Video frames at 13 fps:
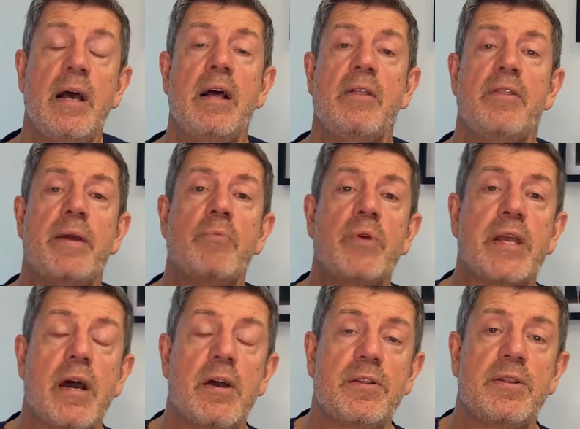Then we
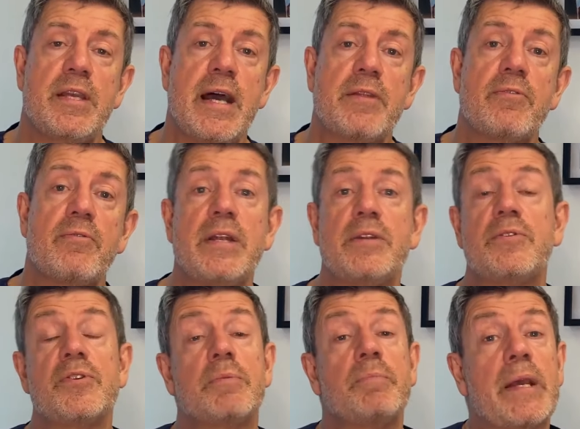go to the other end of the
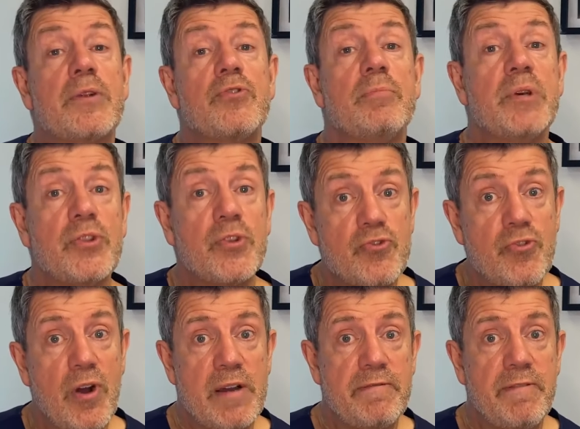spectrum, and the
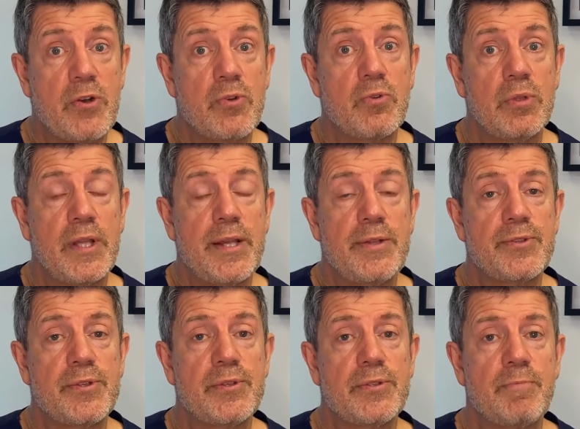trifocal
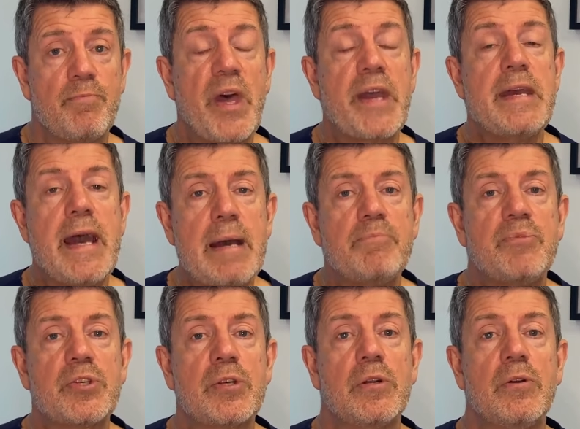lenses. They
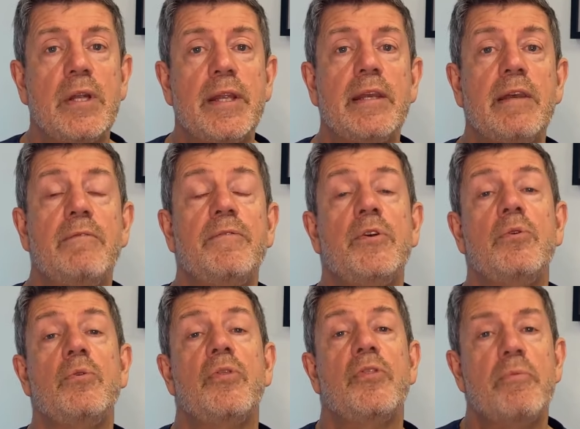absolutely give
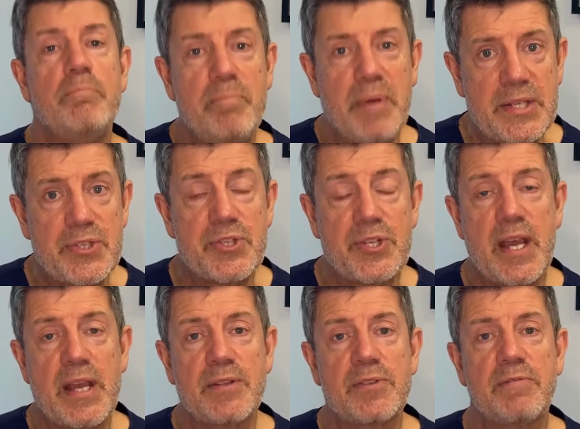you the best
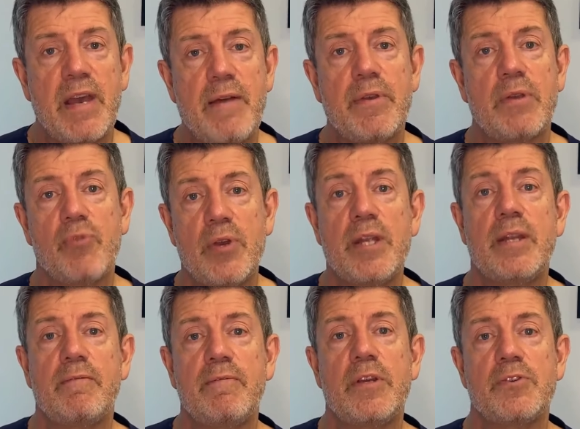chance of having reading
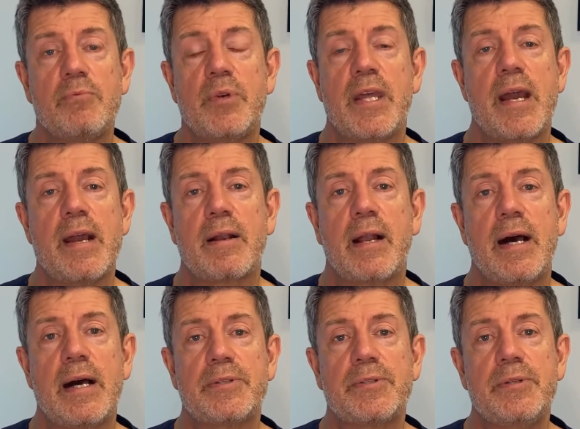vision without
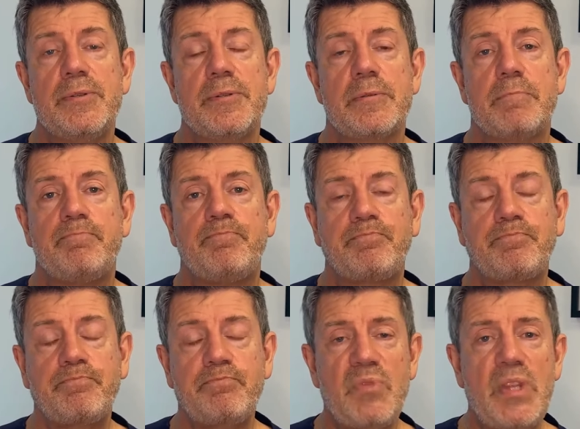glasses,
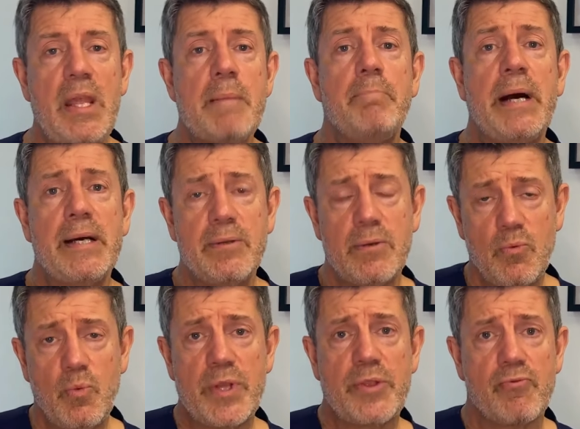but
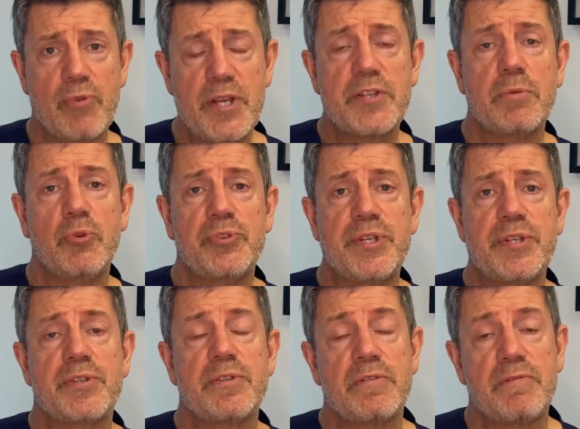with a reasonable
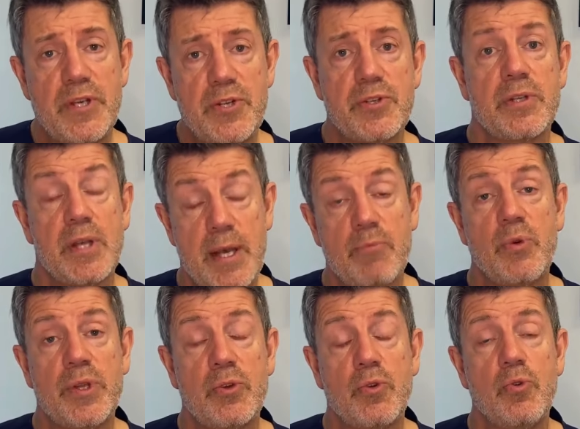distance vision and
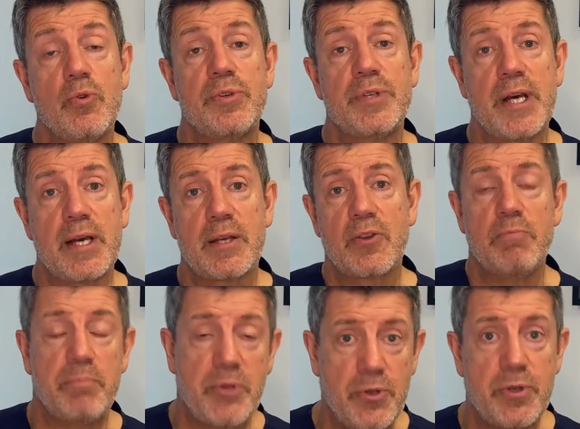with a good
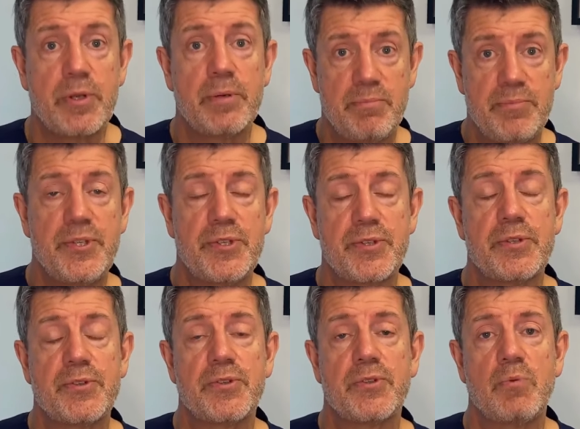computer
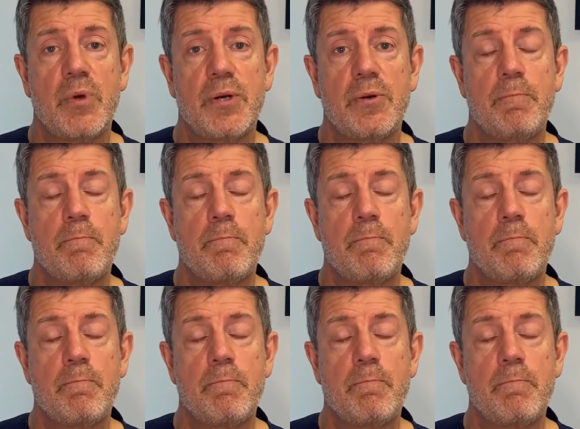distance as well.